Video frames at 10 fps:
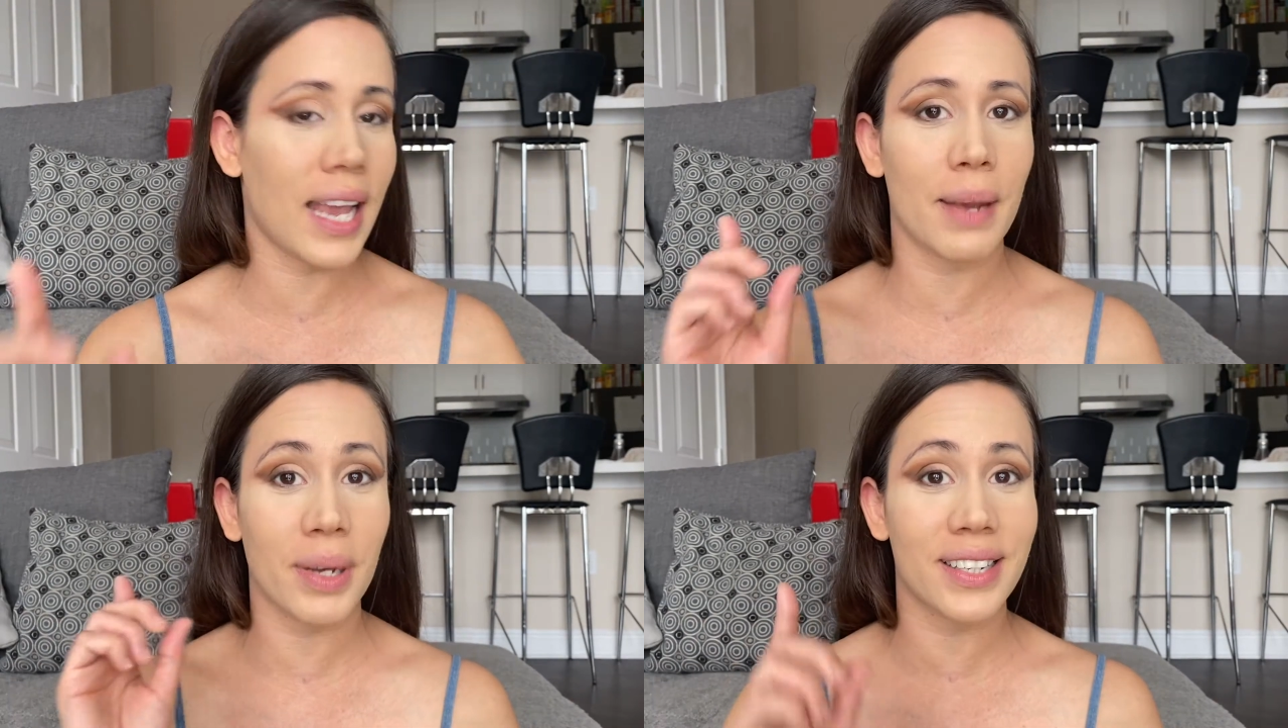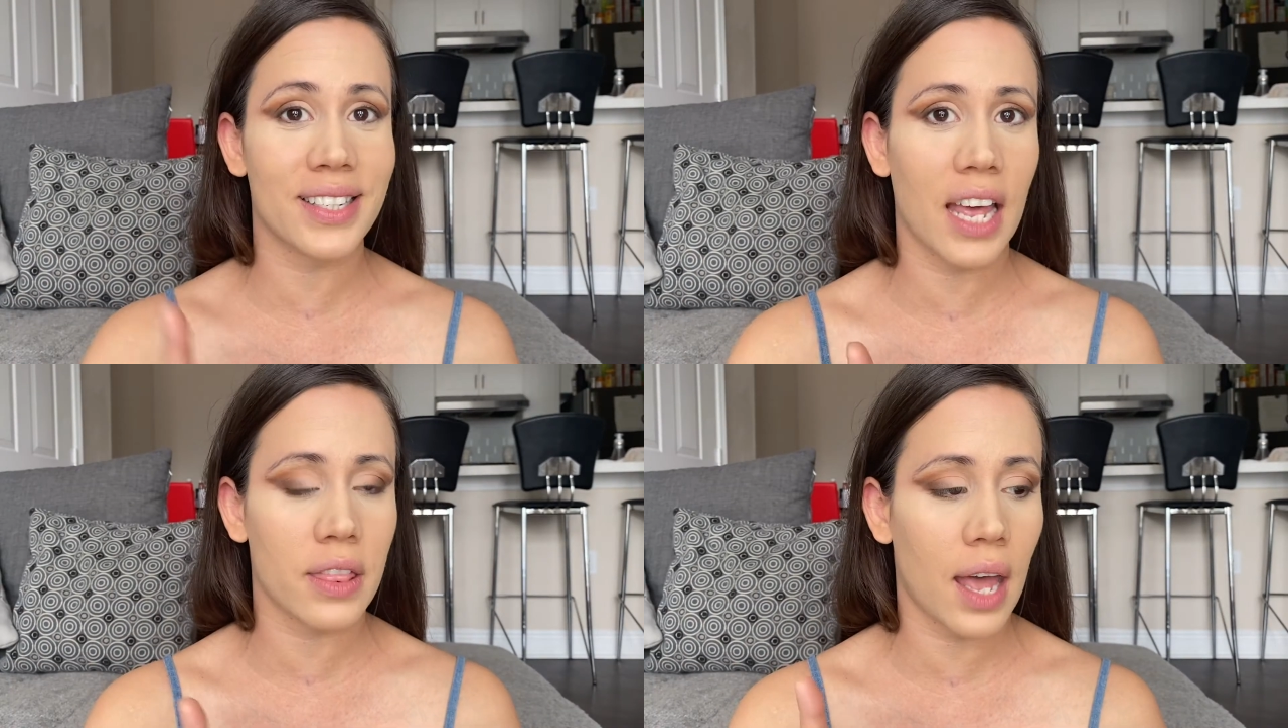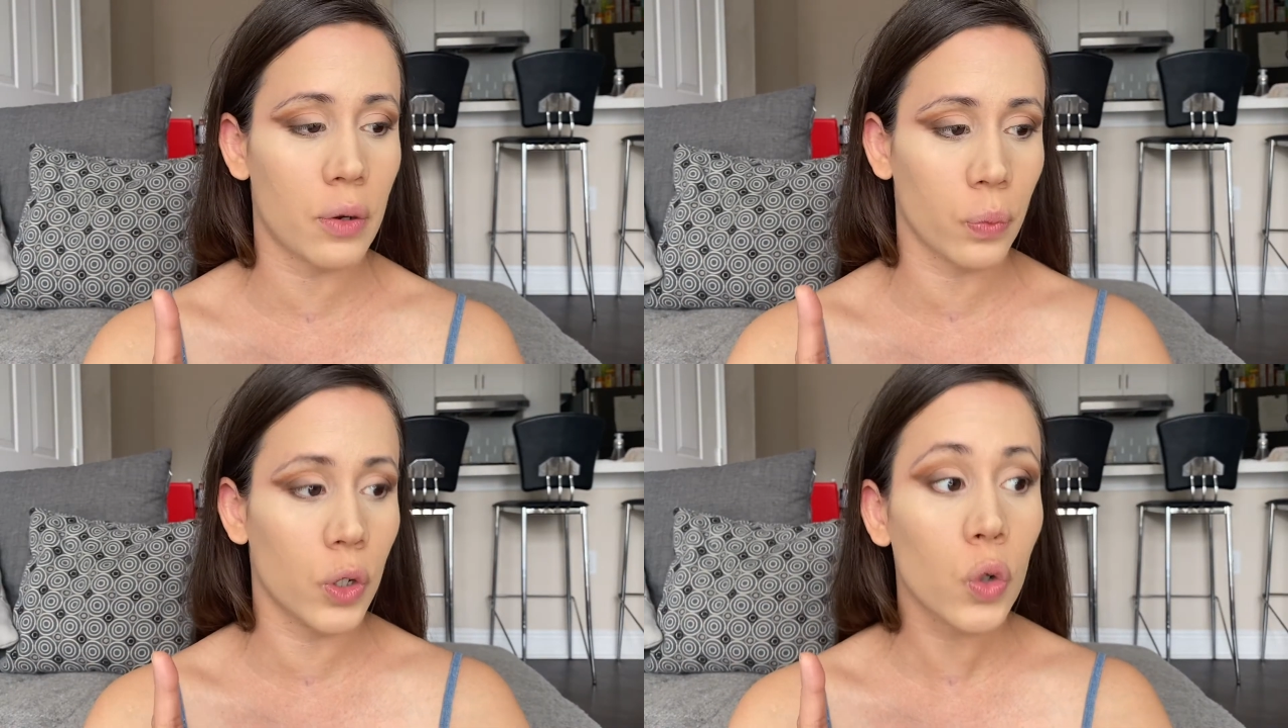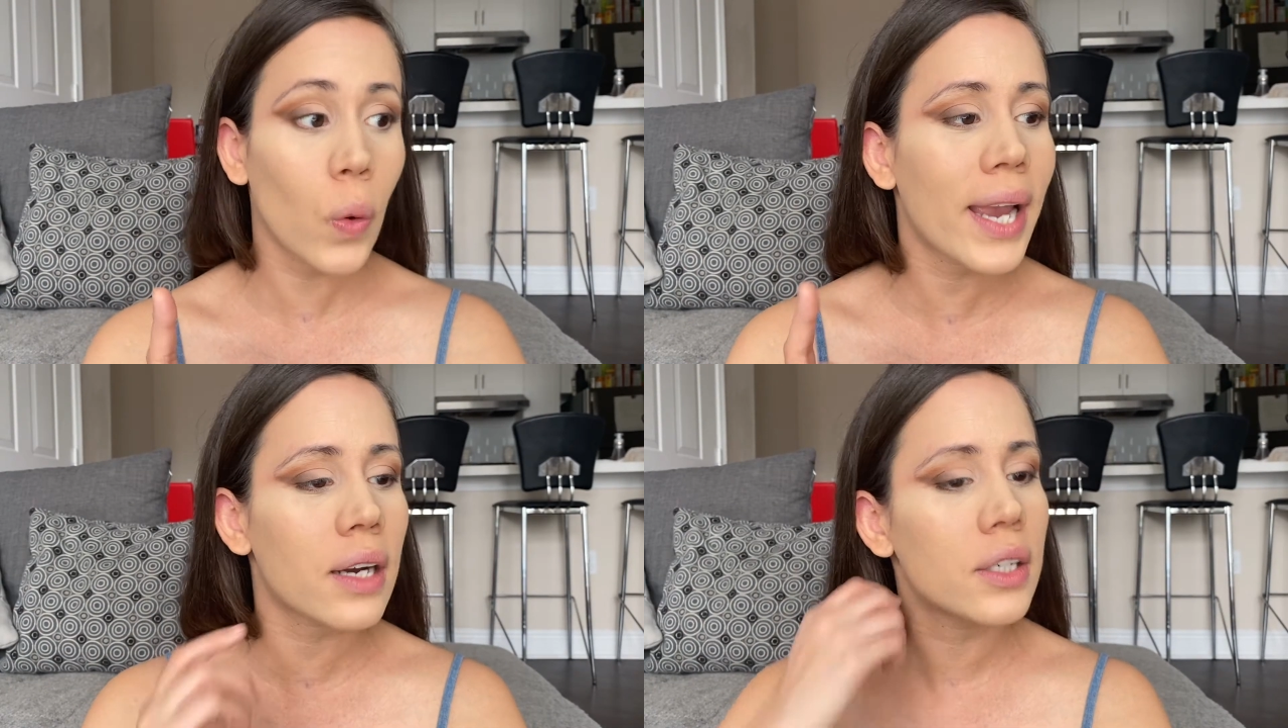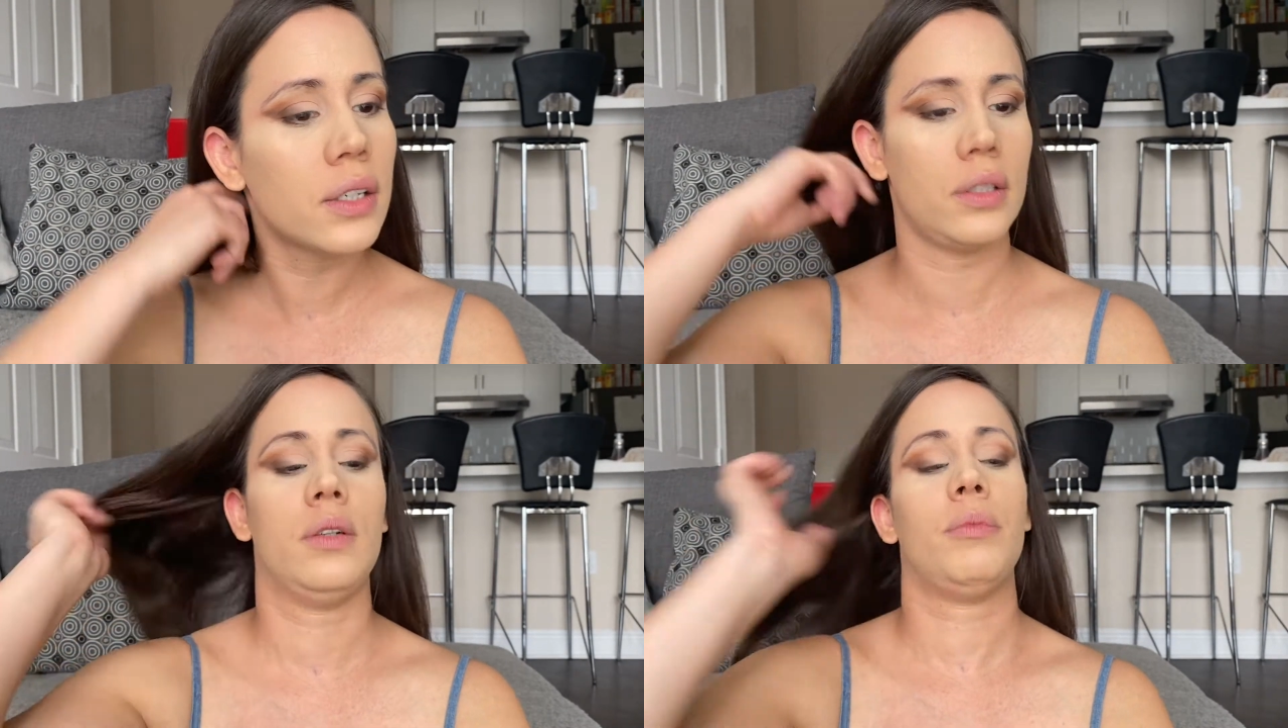I'm gonna set that real quick
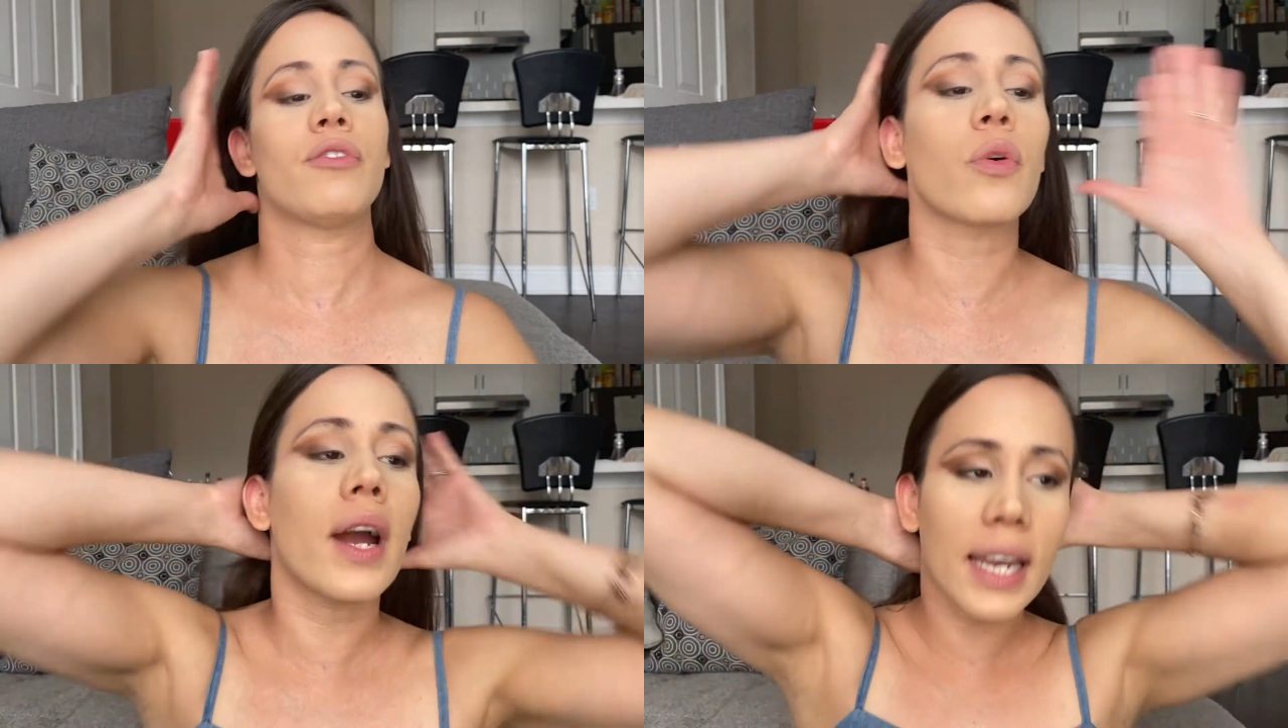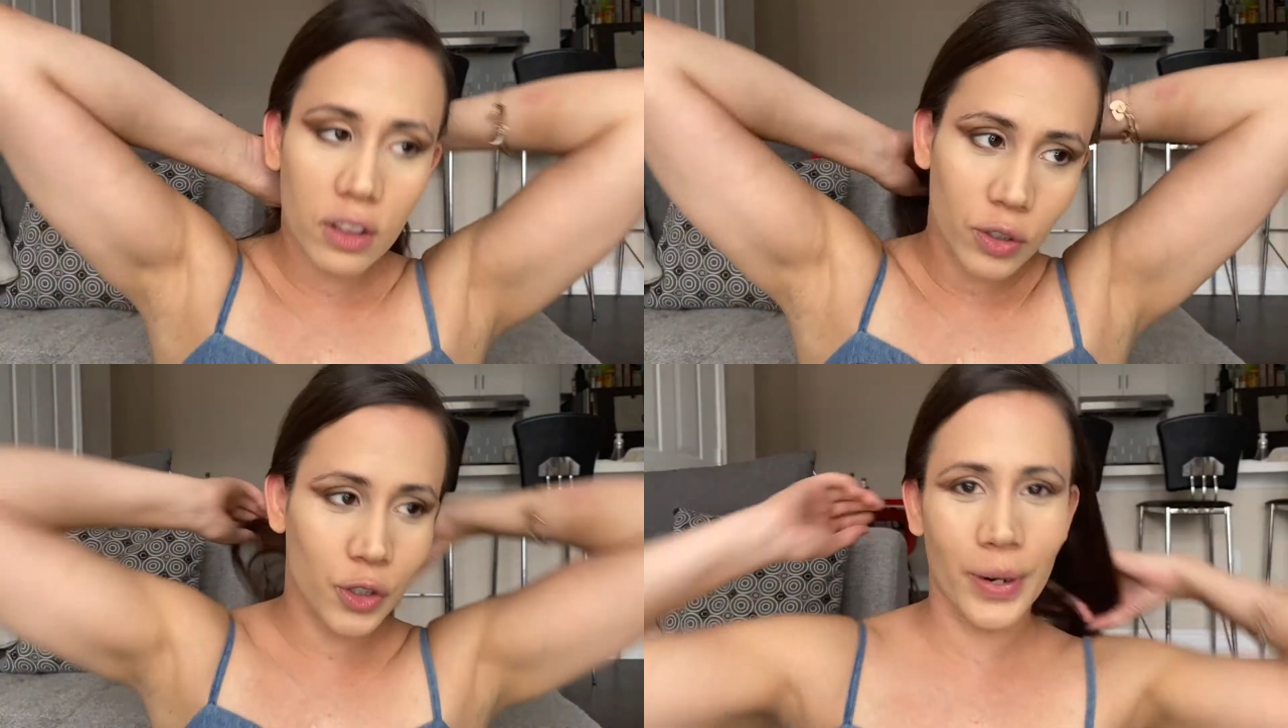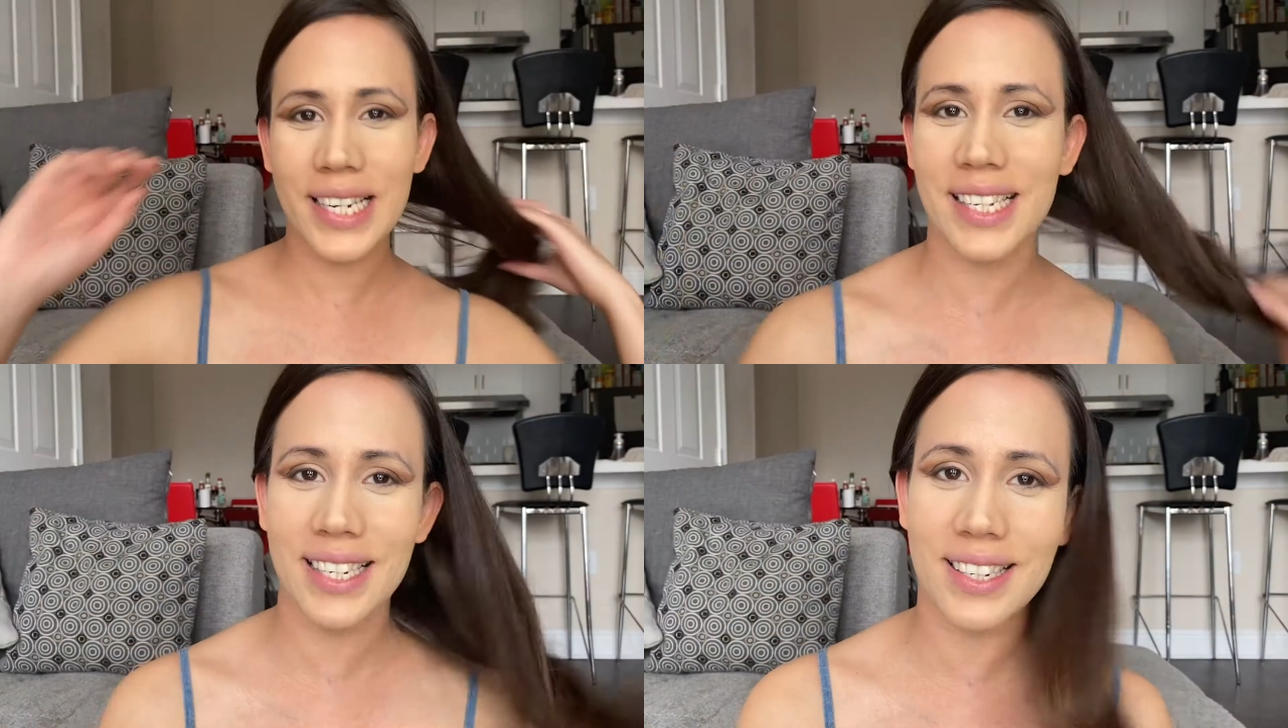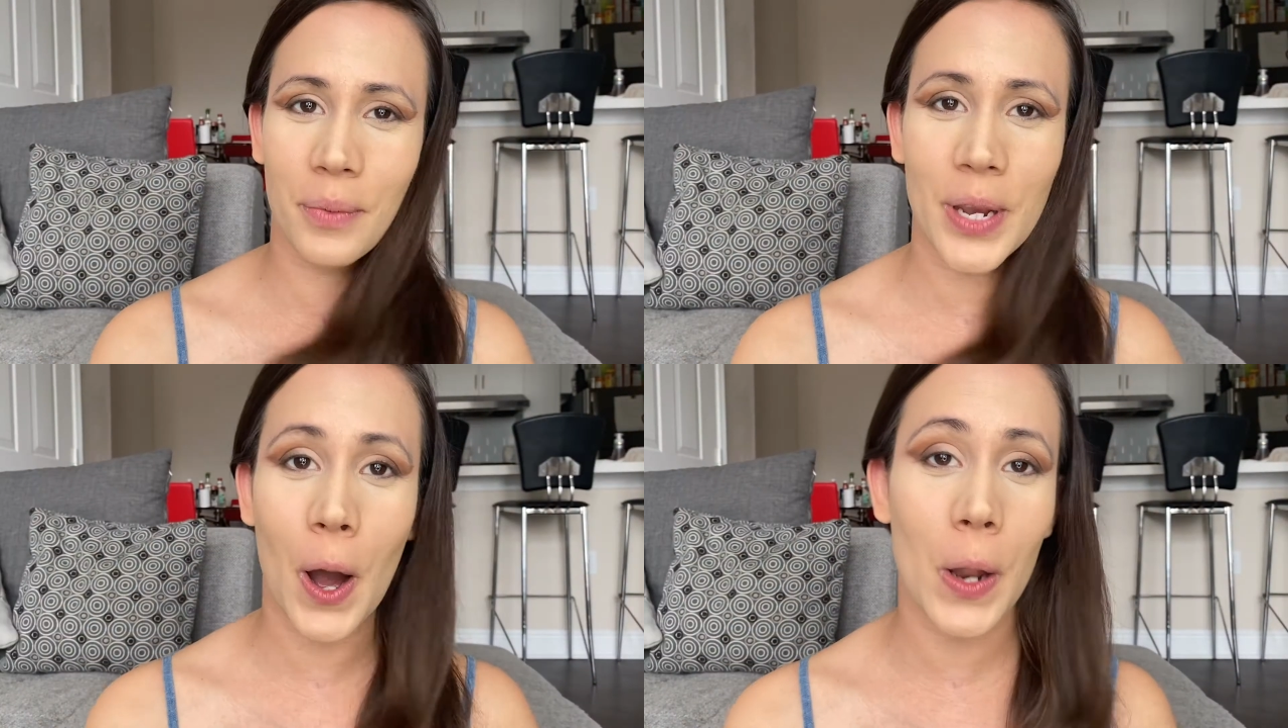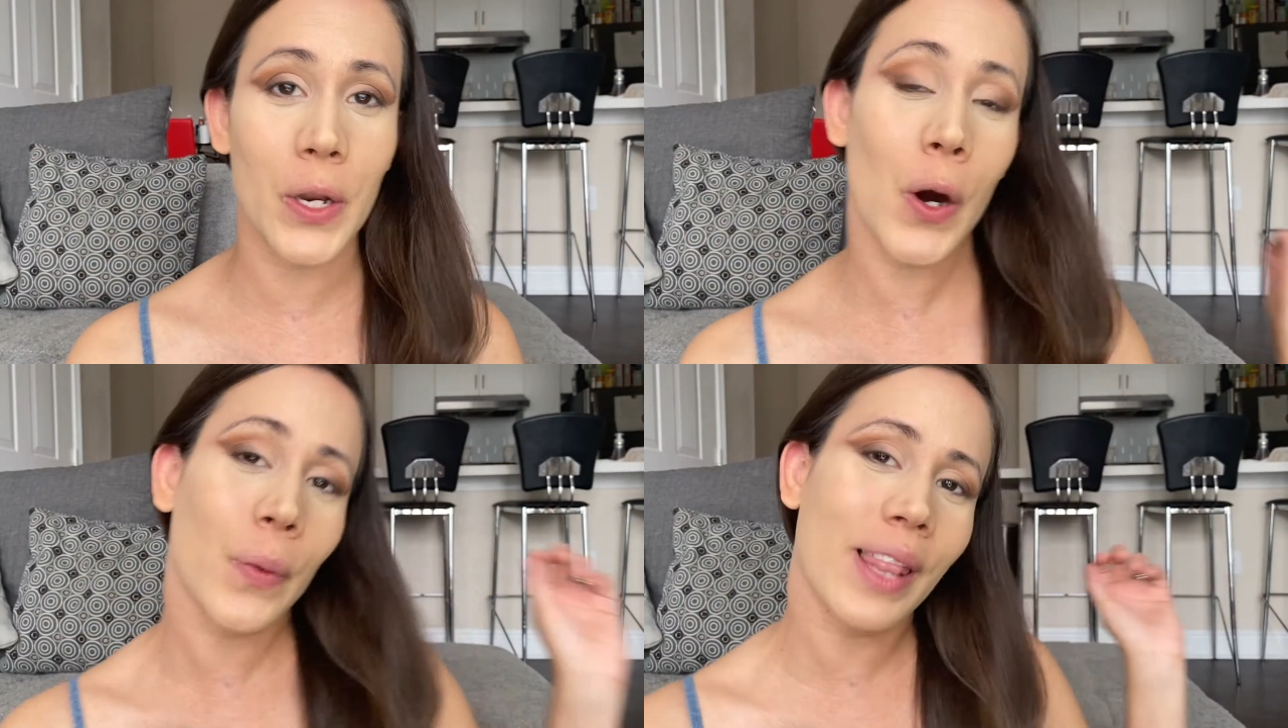before I get those creases that we all
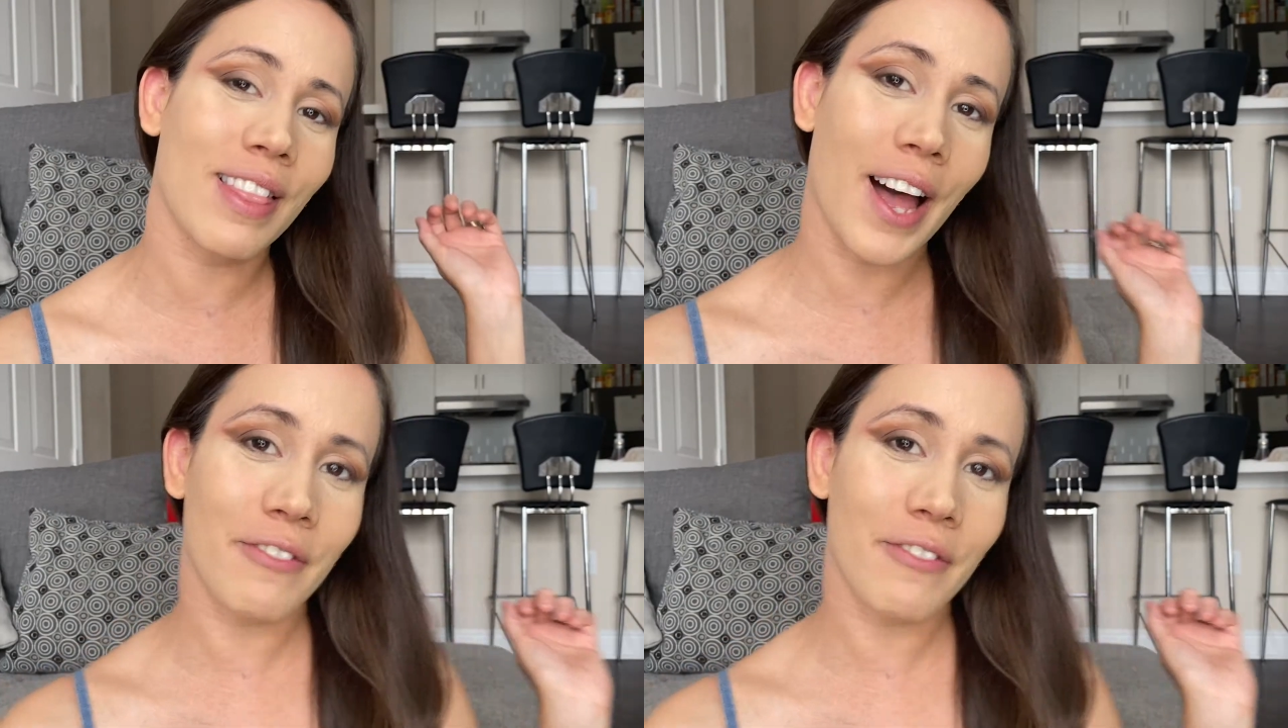know and love.